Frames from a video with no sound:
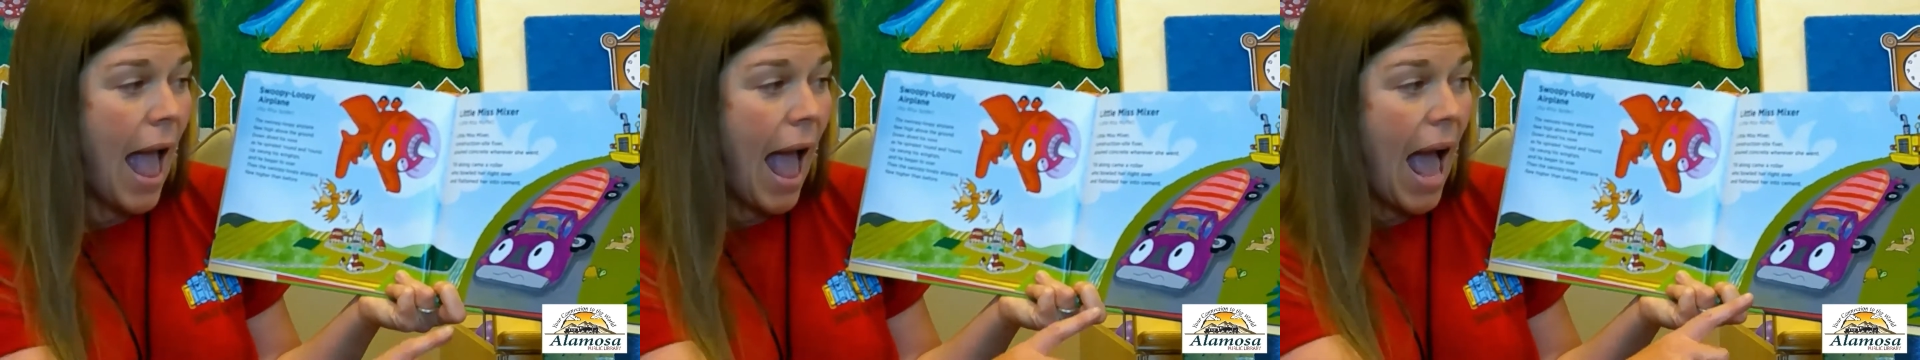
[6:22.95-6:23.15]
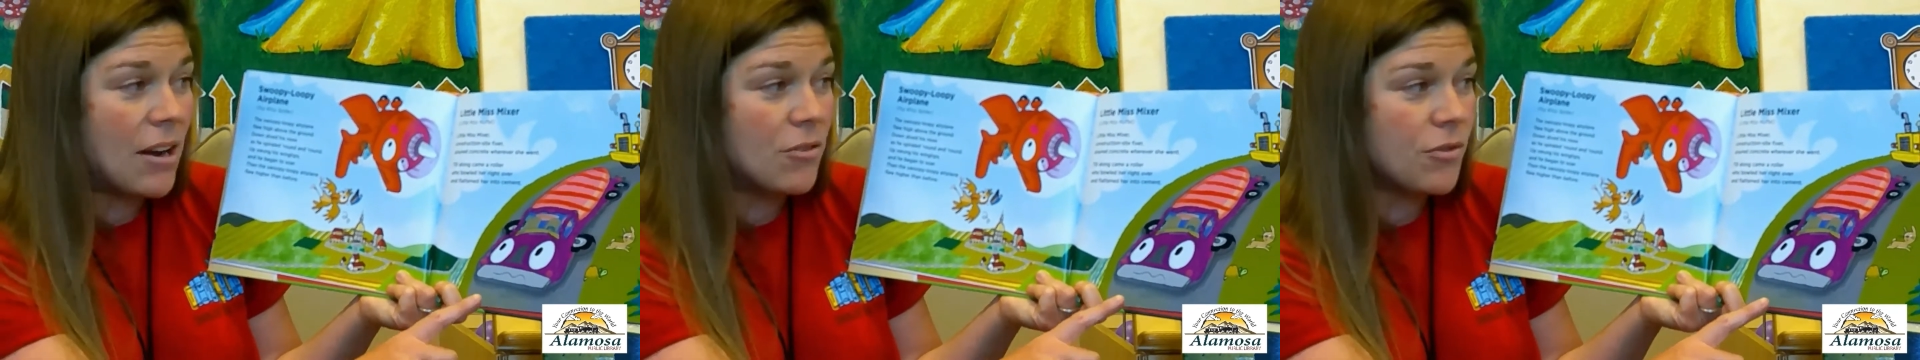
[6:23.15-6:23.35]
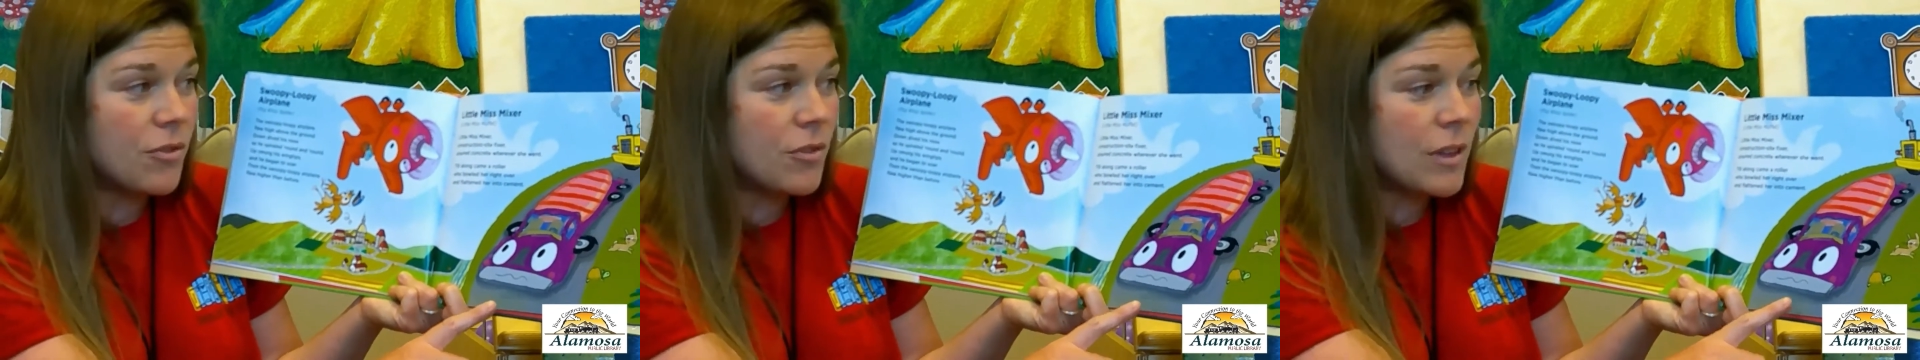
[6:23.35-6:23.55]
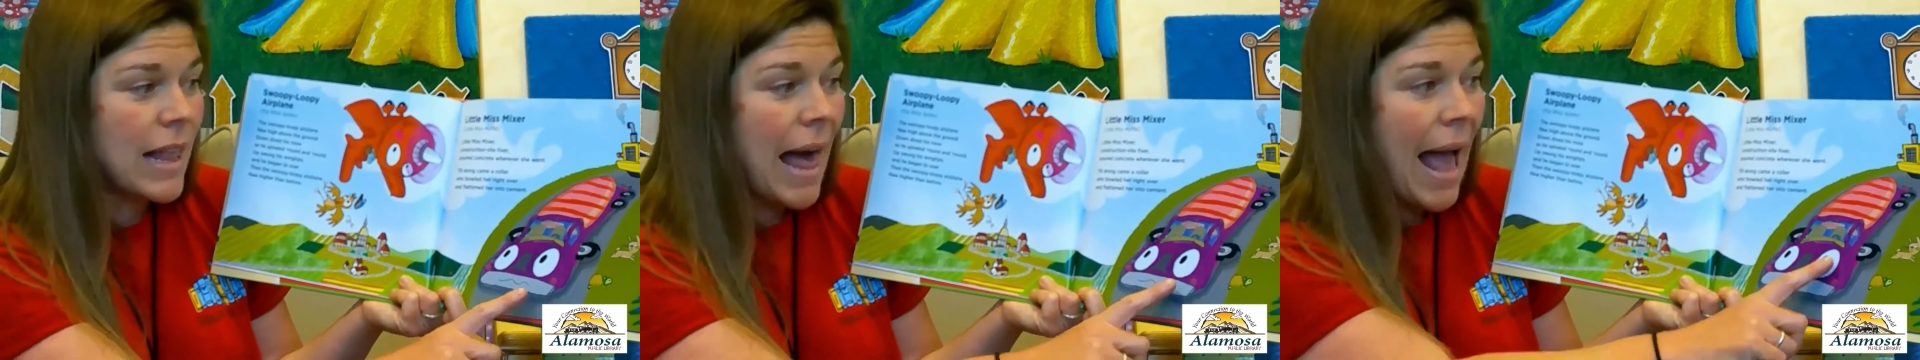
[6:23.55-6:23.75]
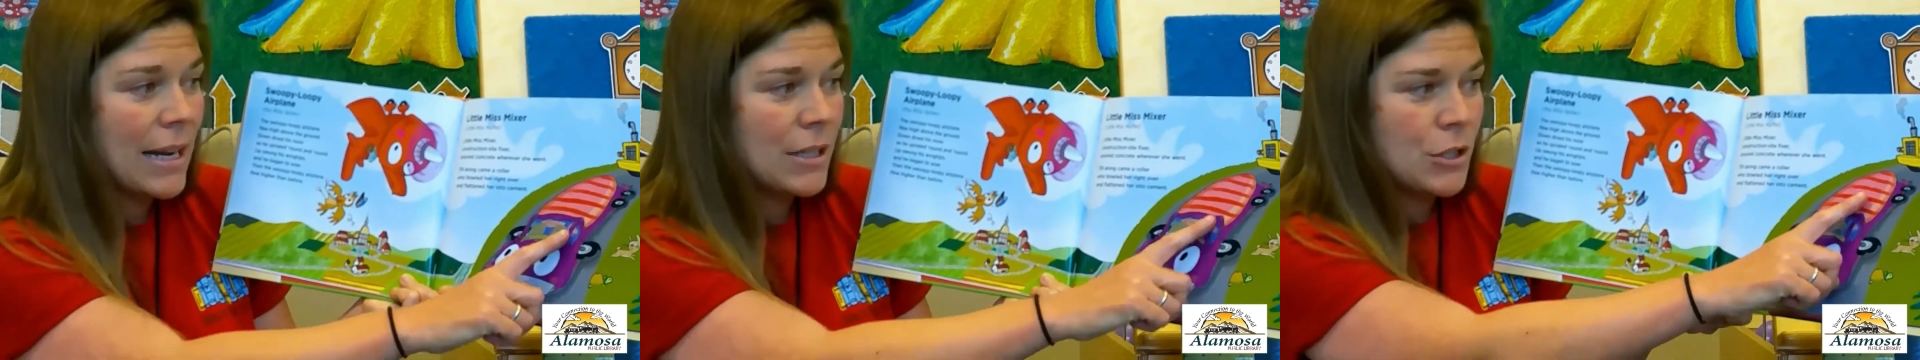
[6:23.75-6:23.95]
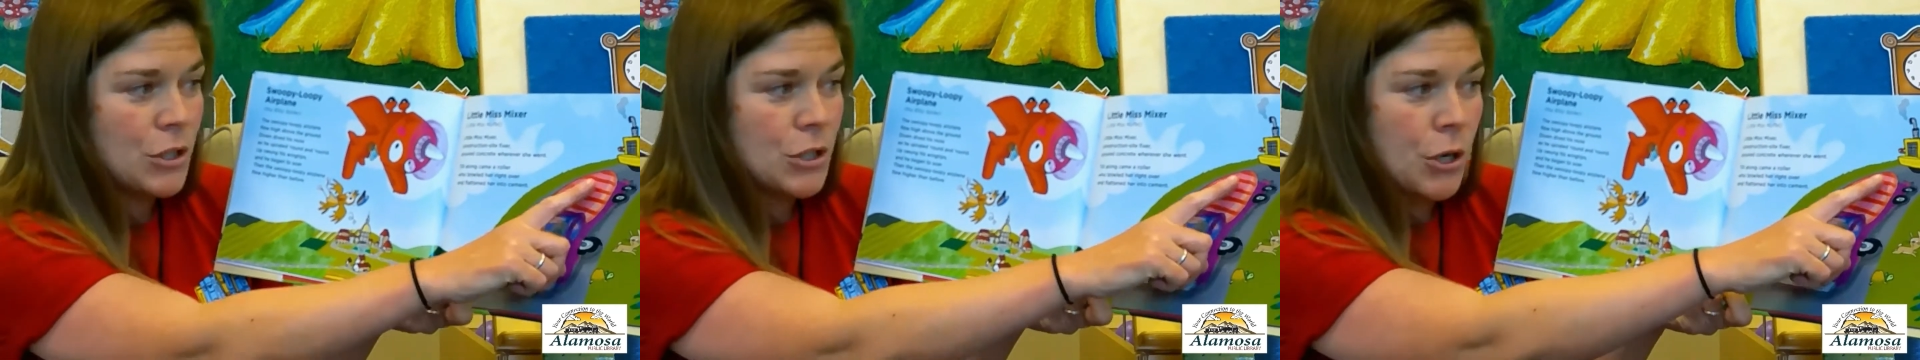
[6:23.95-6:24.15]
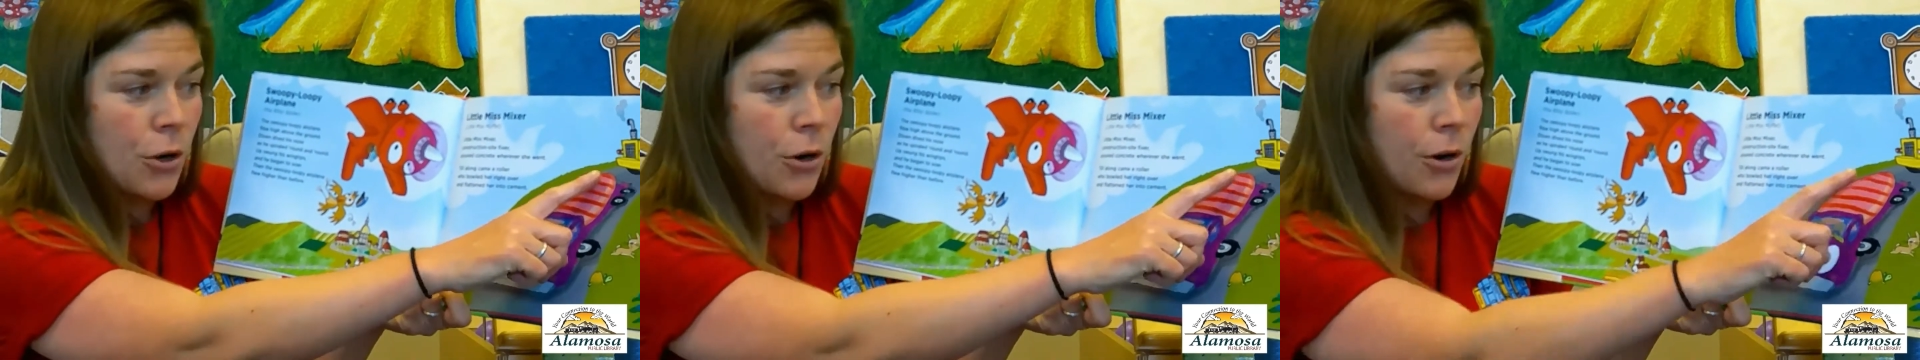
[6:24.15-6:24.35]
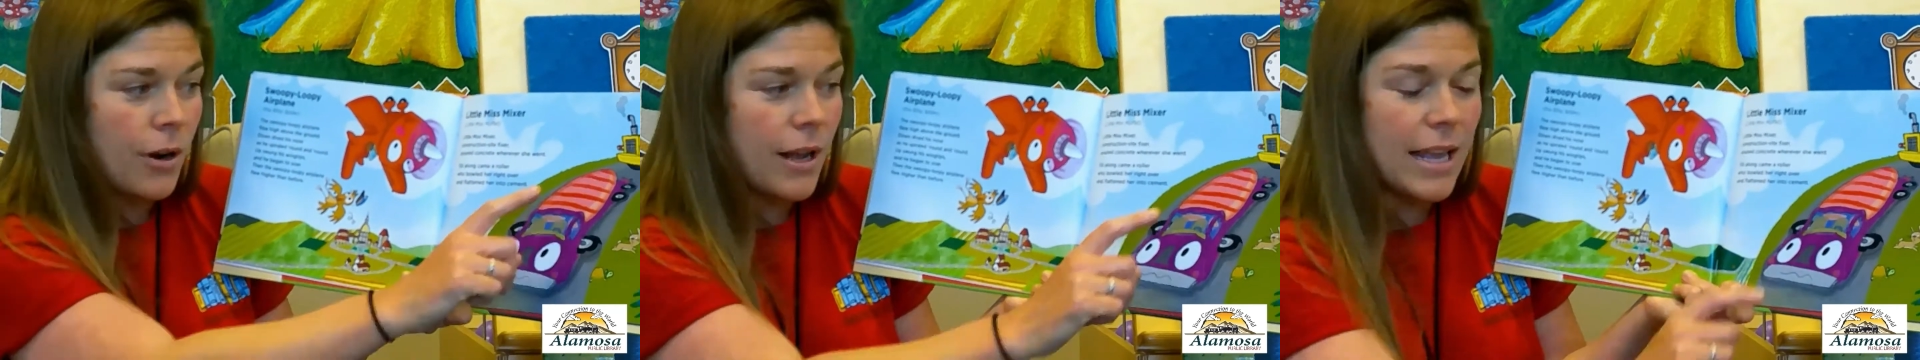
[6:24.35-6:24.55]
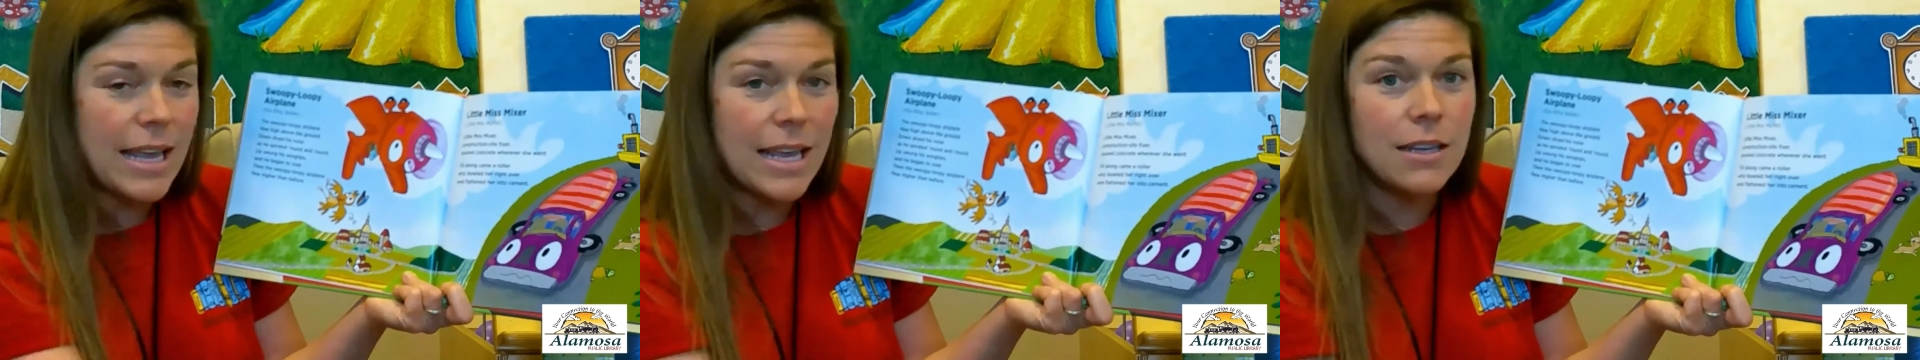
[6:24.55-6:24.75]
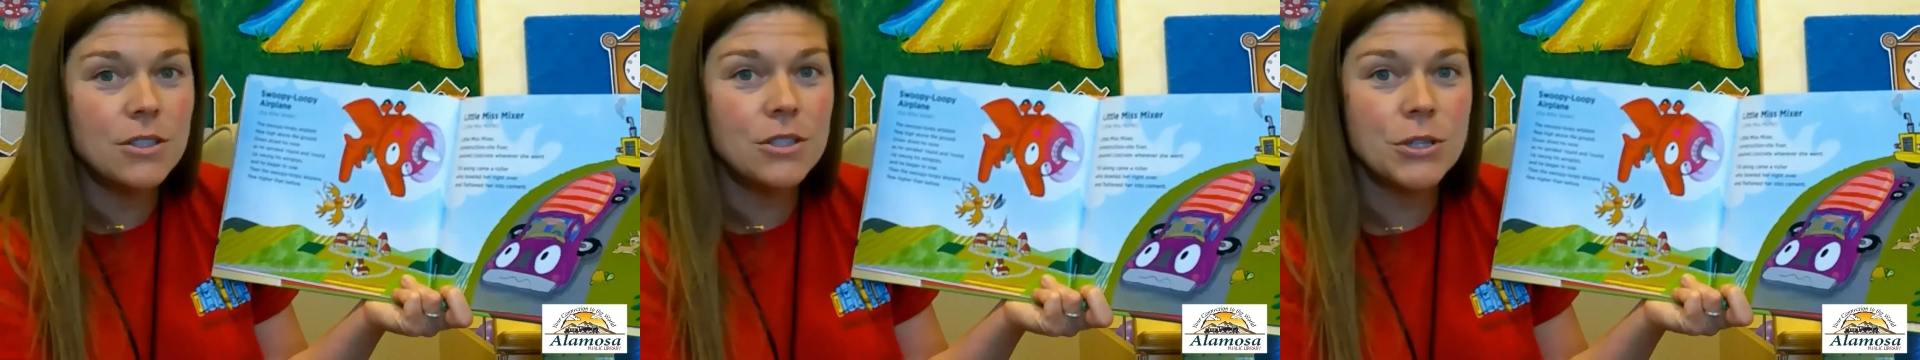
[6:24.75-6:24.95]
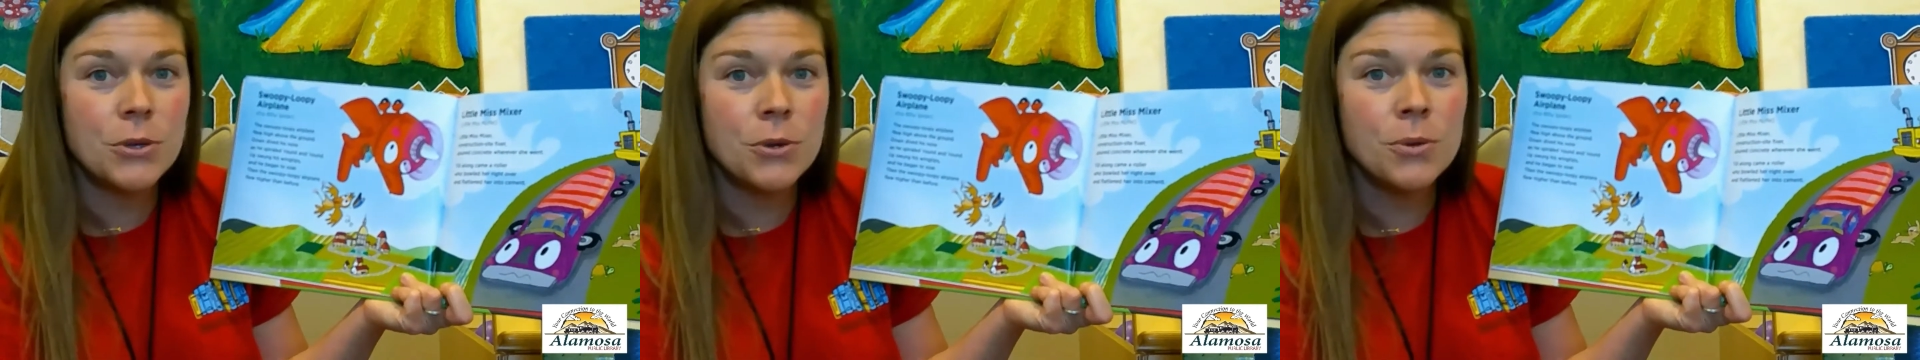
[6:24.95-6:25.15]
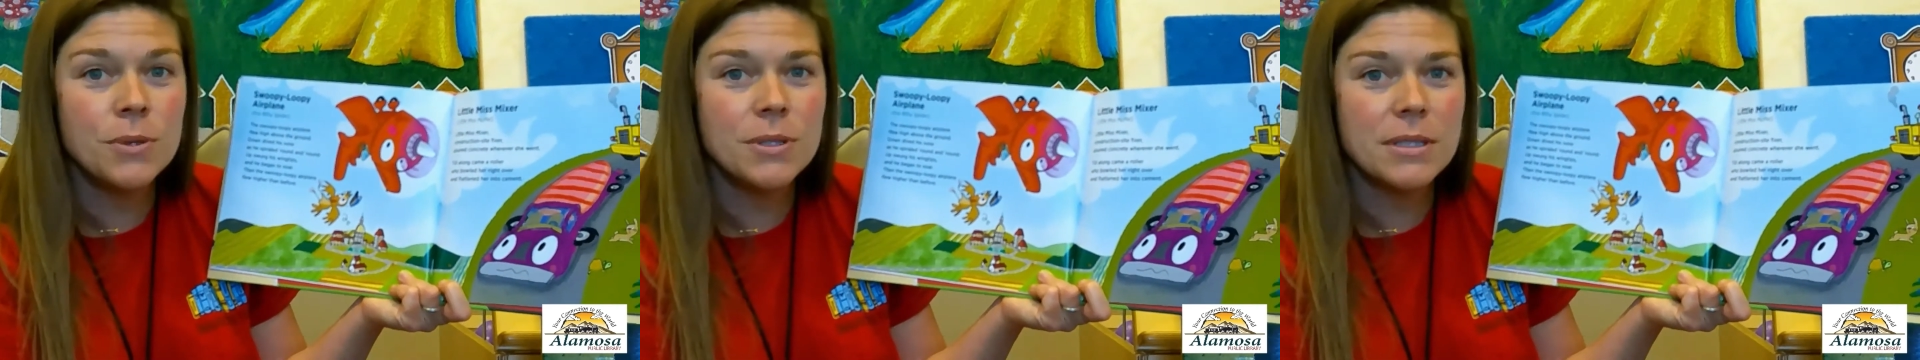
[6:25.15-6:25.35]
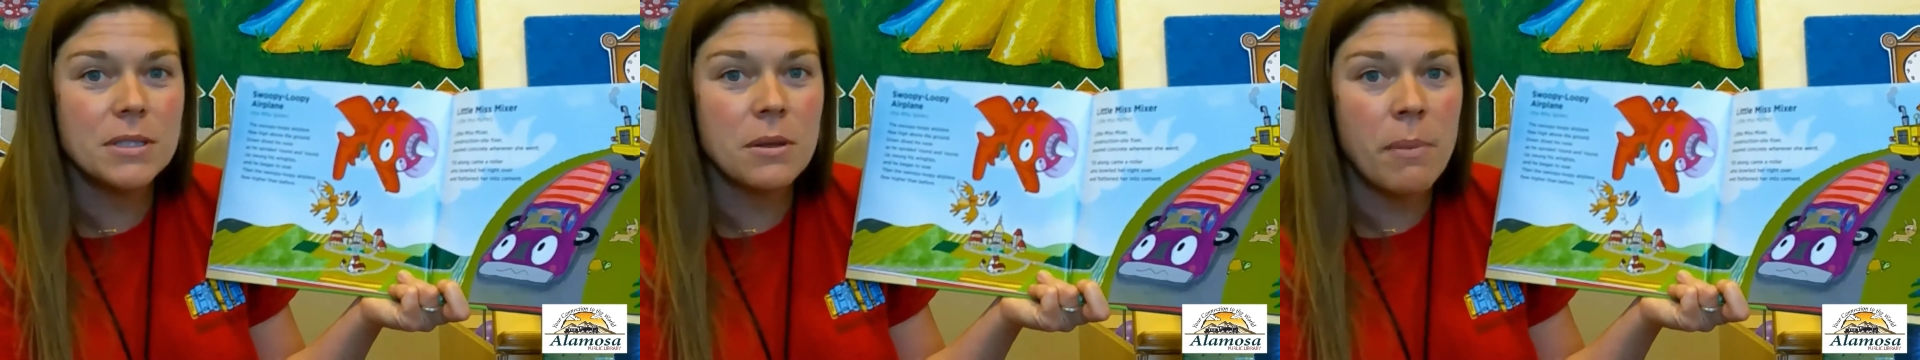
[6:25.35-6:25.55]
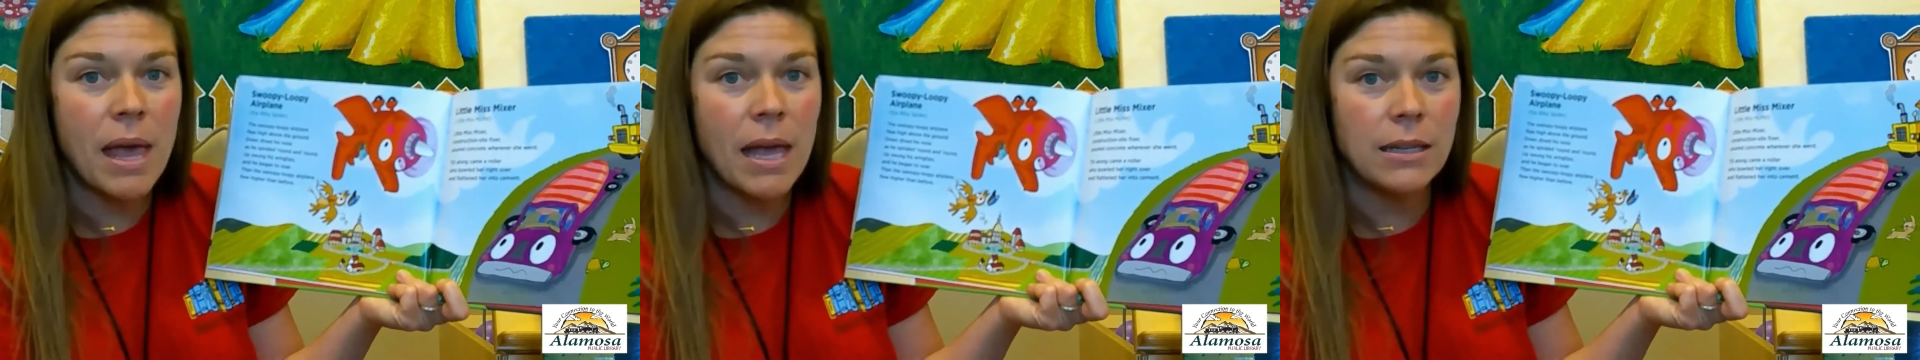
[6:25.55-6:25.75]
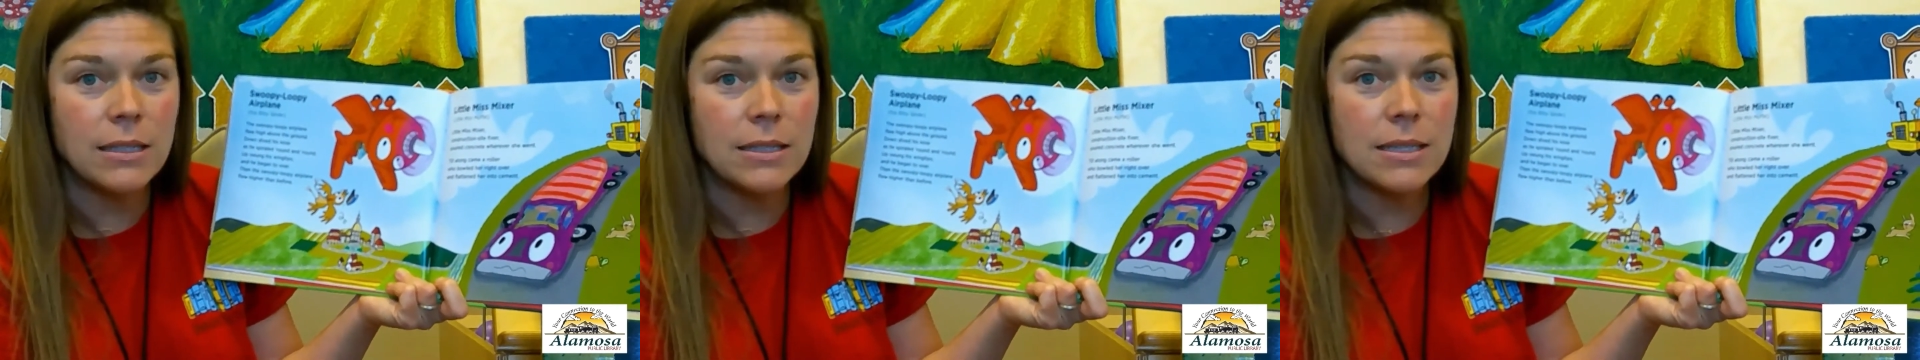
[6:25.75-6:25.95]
and flattened her into cement.